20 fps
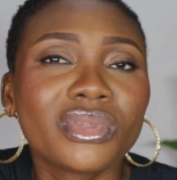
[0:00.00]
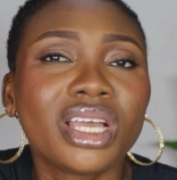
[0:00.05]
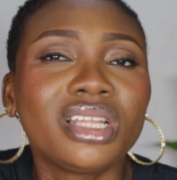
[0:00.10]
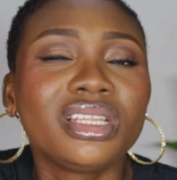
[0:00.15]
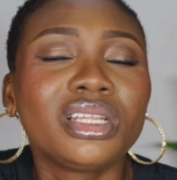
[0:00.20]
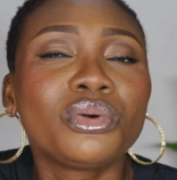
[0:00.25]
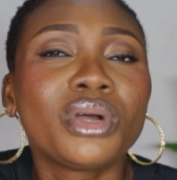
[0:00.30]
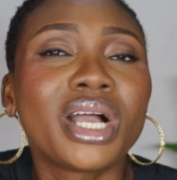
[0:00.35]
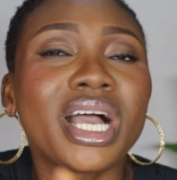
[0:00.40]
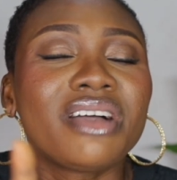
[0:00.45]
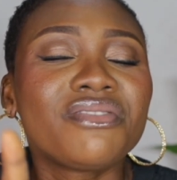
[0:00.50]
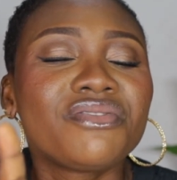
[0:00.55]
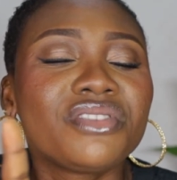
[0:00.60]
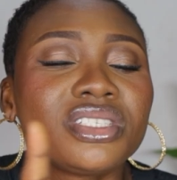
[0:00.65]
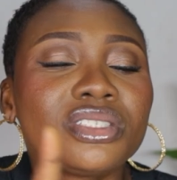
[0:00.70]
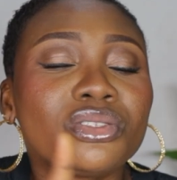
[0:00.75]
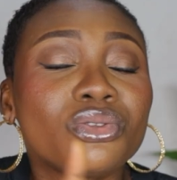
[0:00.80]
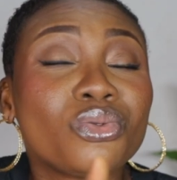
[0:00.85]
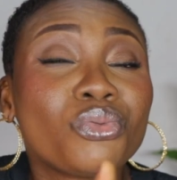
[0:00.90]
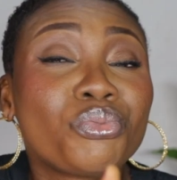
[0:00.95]
and they will have
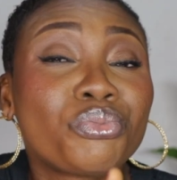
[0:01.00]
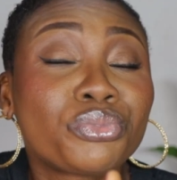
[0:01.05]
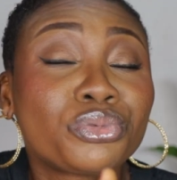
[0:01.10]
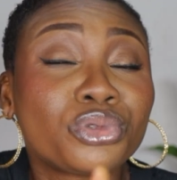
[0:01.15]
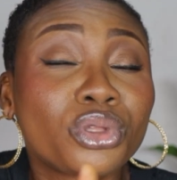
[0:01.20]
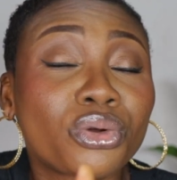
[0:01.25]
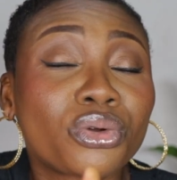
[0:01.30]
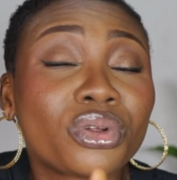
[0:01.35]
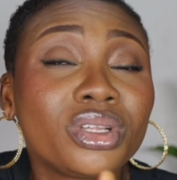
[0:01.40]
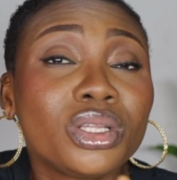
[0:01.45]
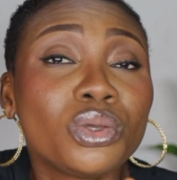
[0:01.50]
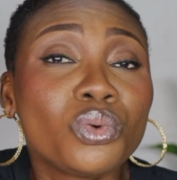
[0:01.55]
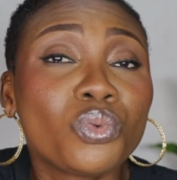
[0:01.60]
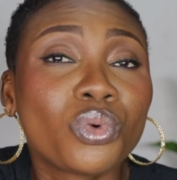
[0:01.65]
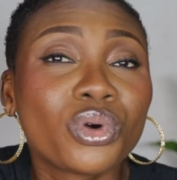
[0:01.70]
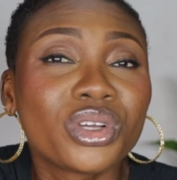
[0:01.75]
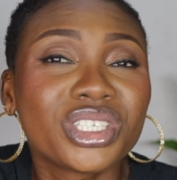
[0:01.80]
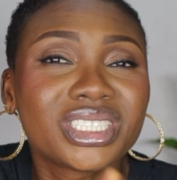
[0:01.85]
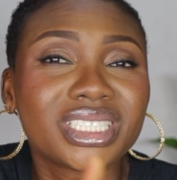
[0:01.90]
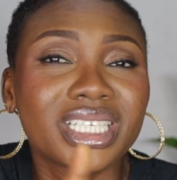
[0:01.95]
it thoroughly
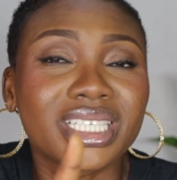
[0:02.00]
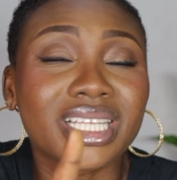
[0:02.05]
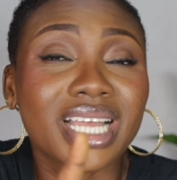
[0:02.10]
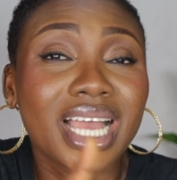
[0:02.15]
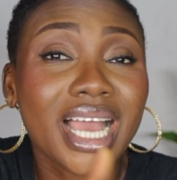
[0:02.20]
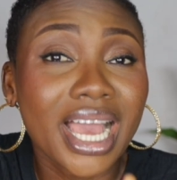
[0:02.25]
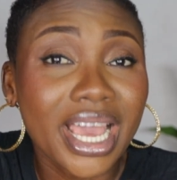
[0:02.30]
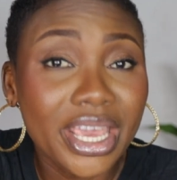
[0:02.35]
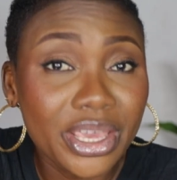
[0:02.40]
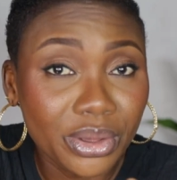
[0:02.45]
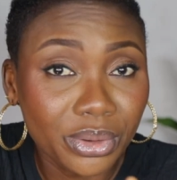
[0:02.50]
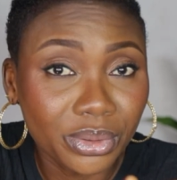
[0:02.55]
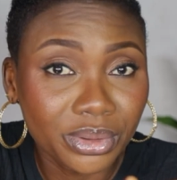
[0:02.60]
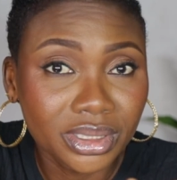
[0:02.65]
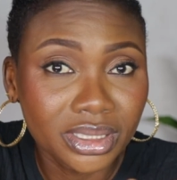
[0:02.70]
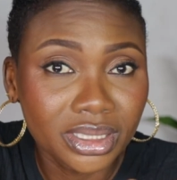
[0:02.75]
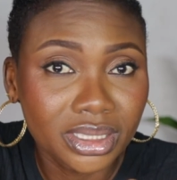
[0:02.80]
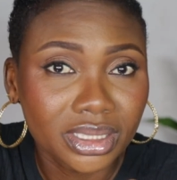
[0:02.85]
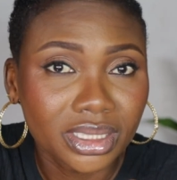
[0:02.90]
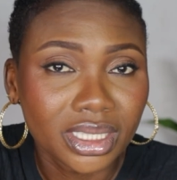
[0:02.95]
washed and
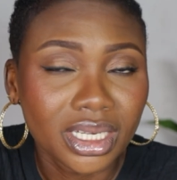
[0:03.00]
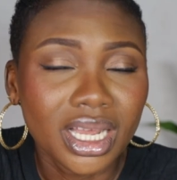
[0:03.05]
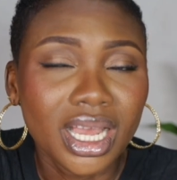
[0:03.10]
ironed.